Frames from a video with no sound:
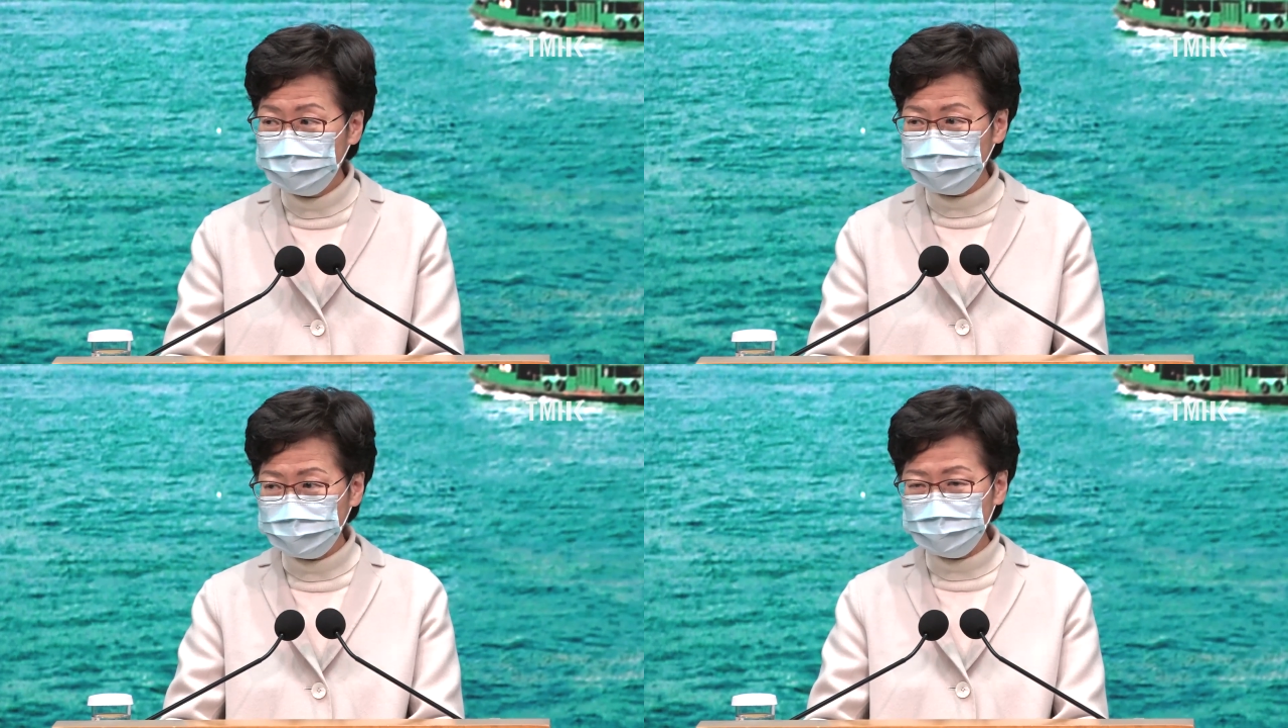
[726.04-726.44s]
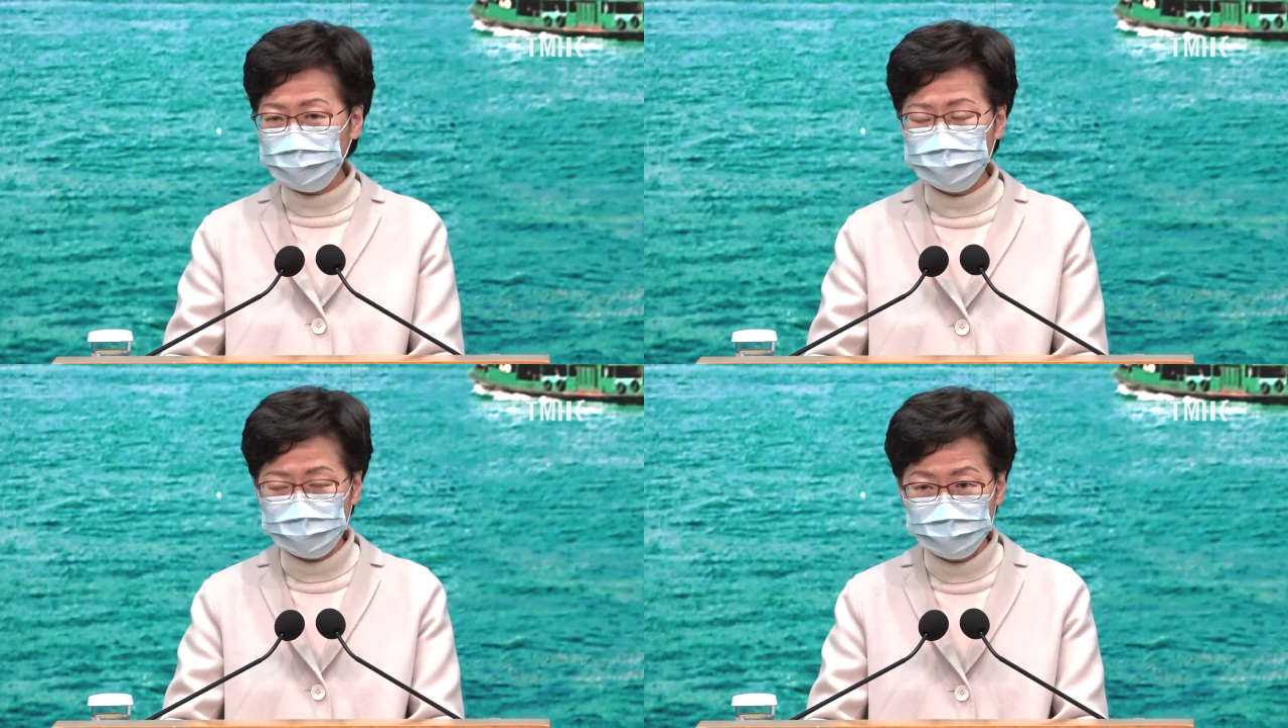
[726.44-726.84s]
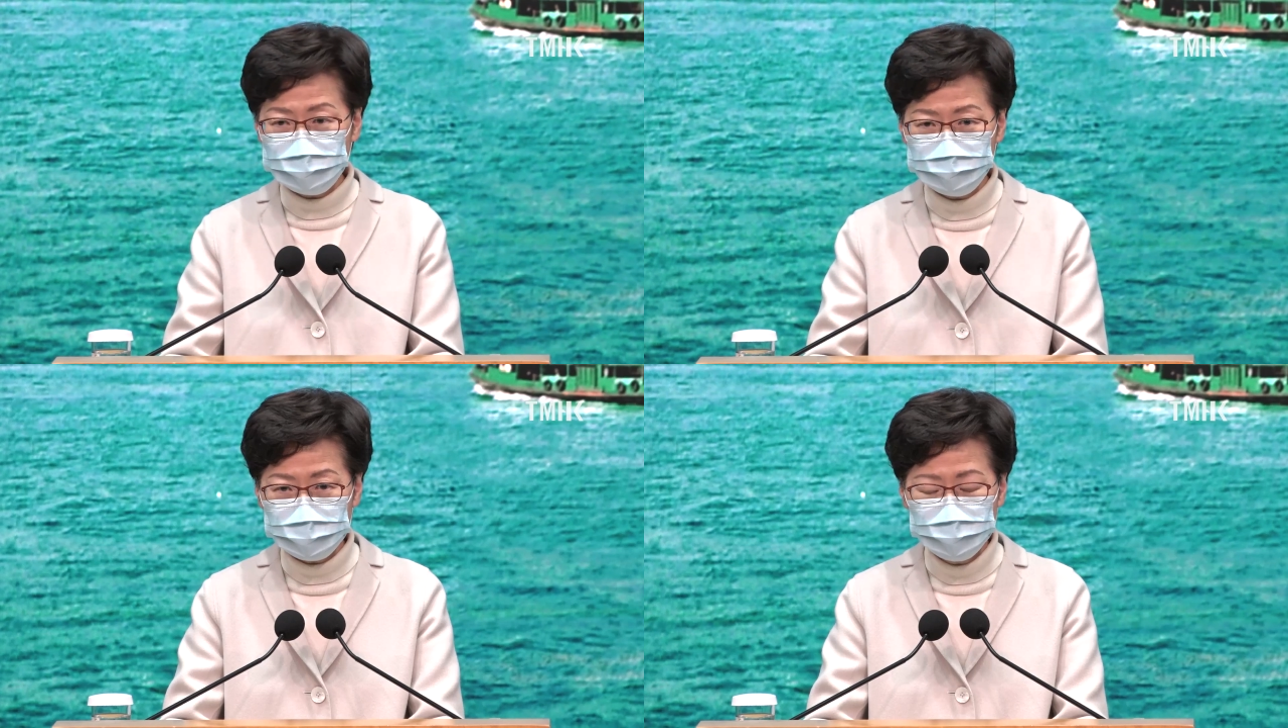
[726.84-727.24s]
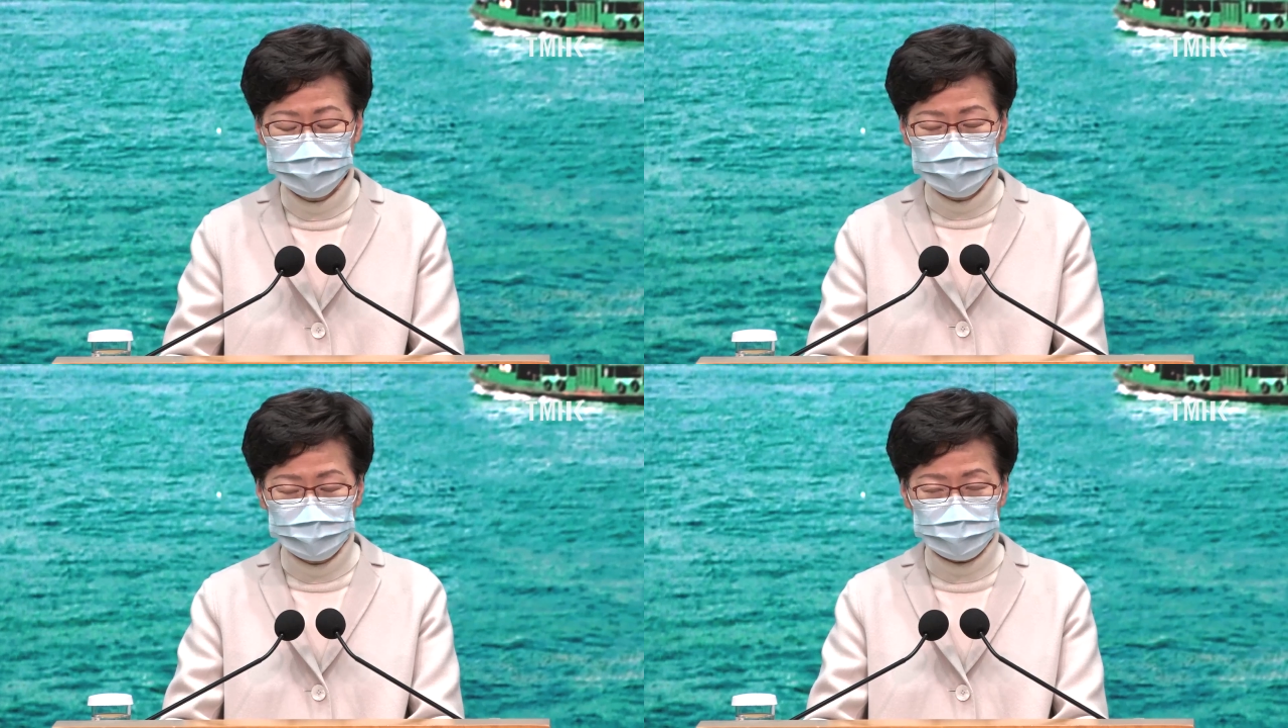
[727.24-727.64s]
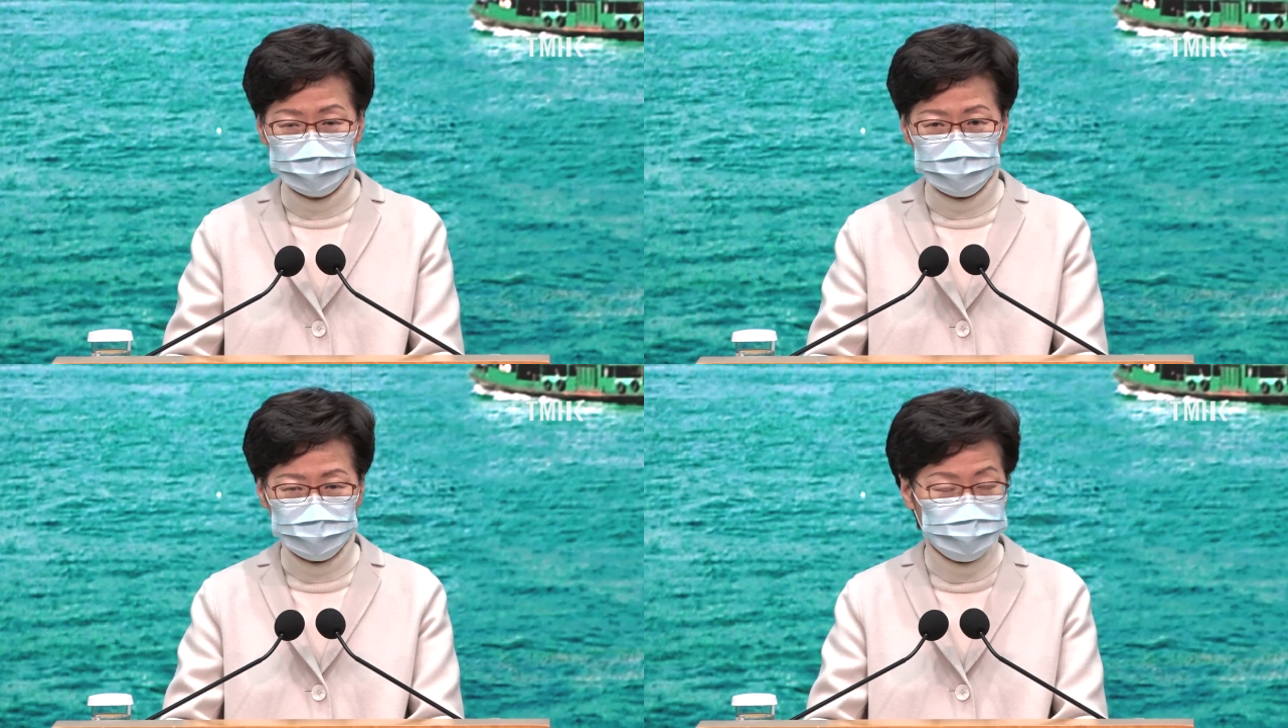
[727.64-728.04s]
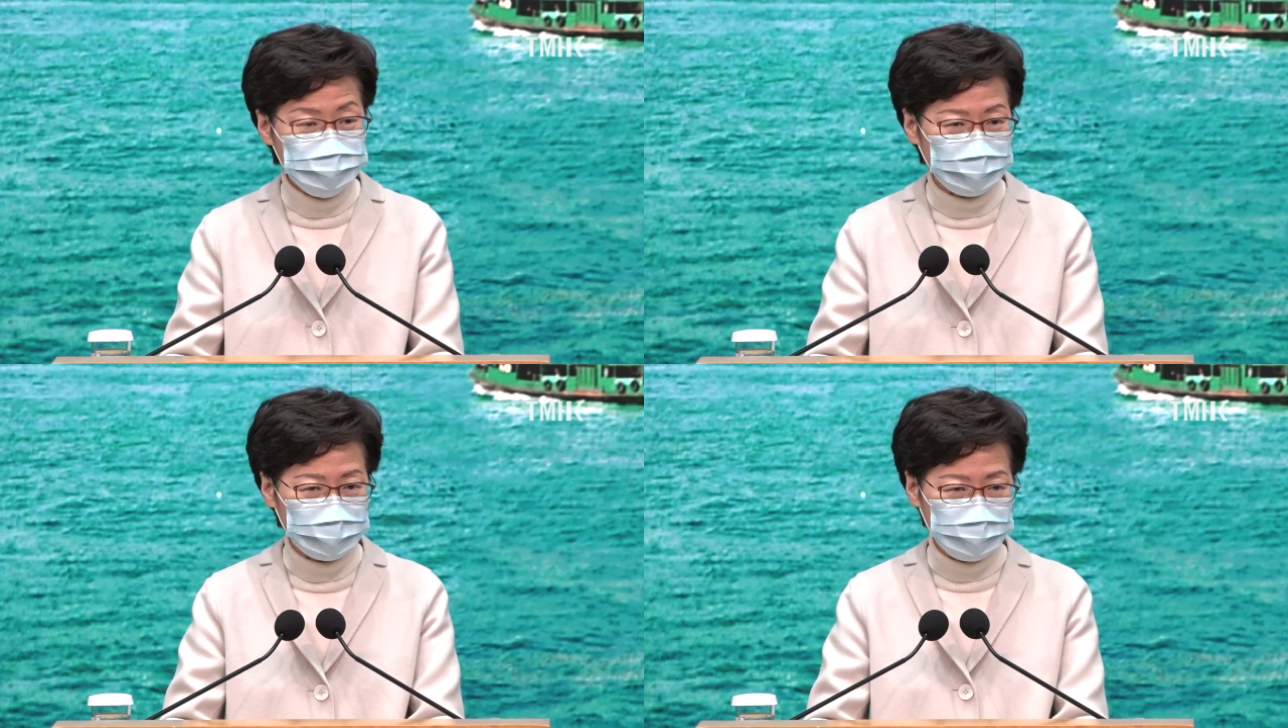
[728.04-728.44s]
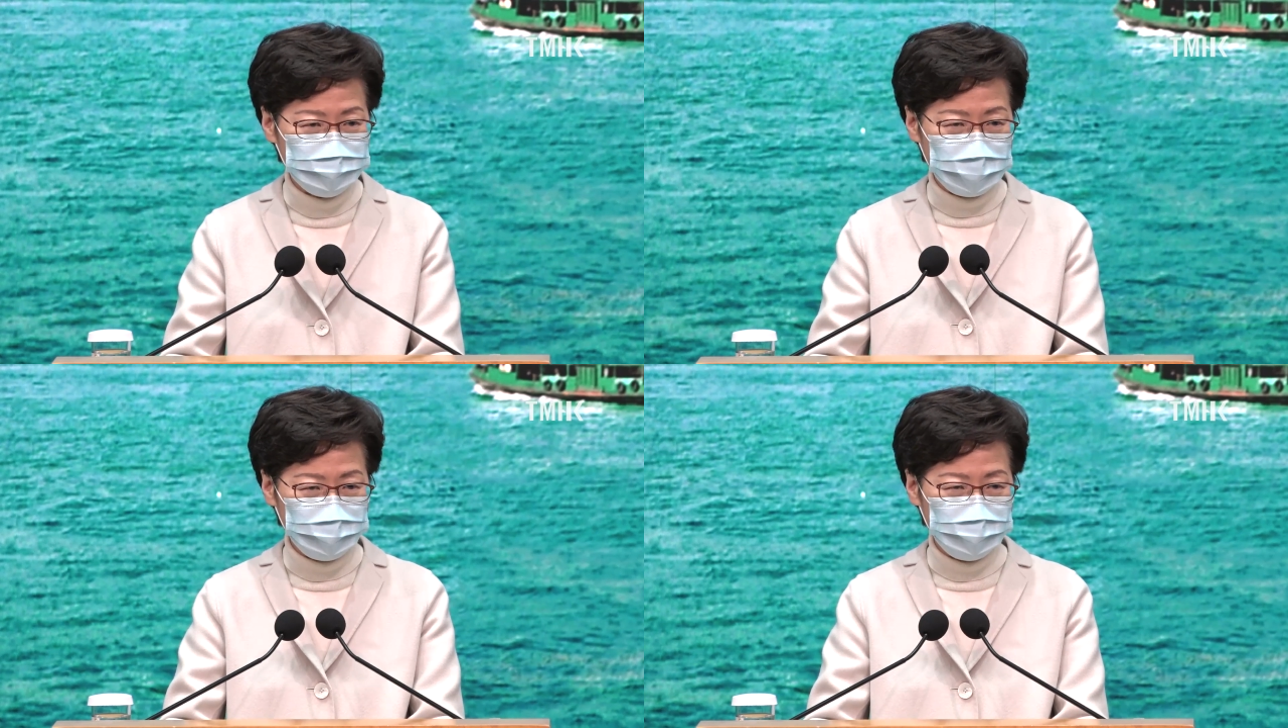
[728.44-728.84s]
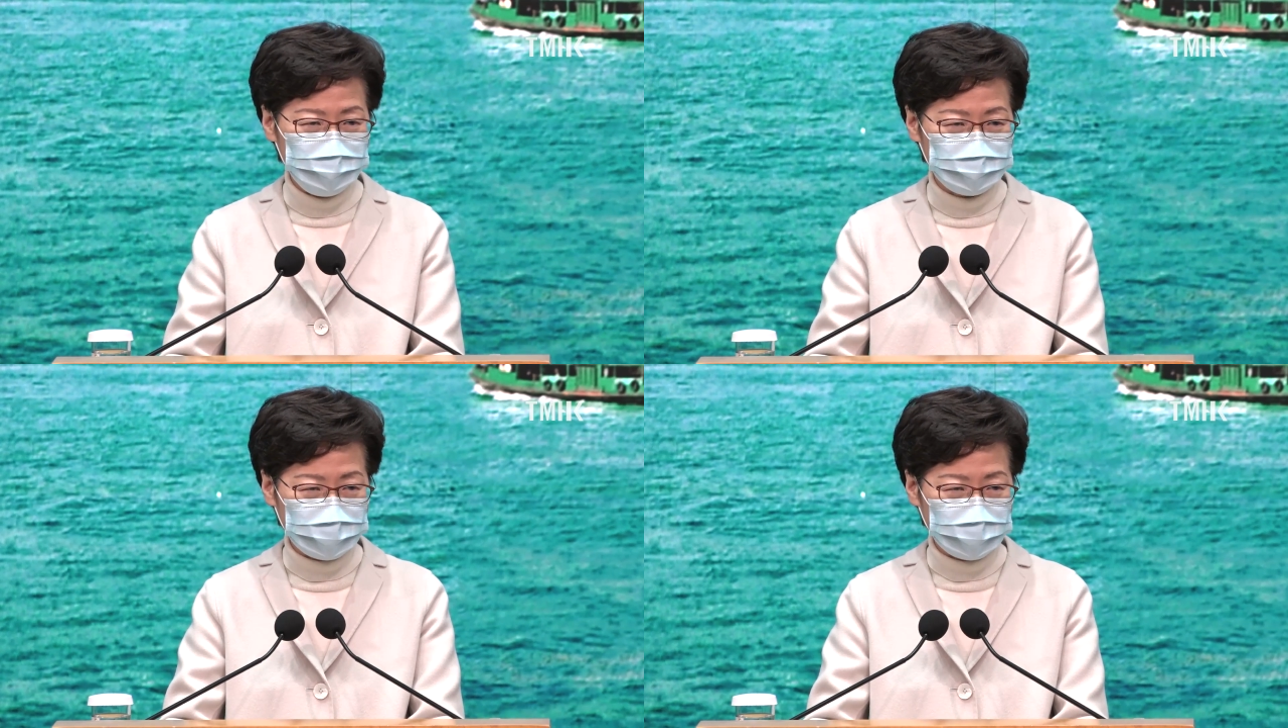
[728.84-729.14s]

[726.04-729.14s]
well, we announced that the